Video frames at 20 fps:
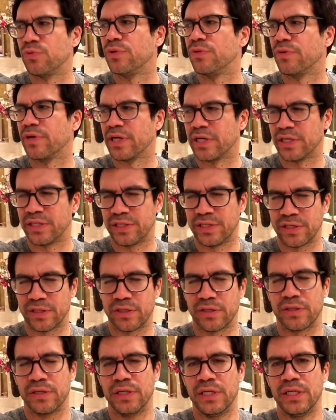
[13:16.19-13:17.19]
We were at a
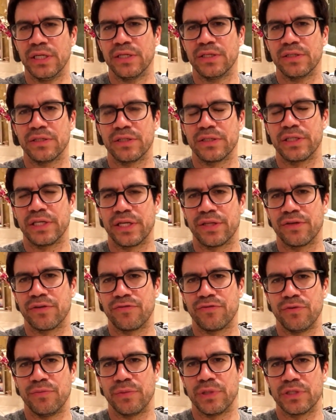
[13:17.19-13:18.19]
dinner together a
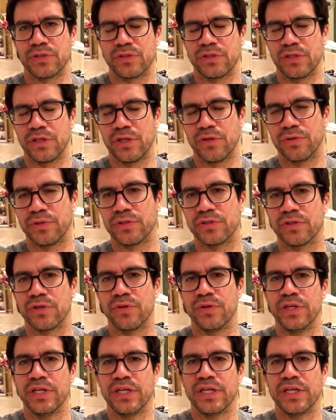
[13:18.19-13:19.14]
few months ago, and so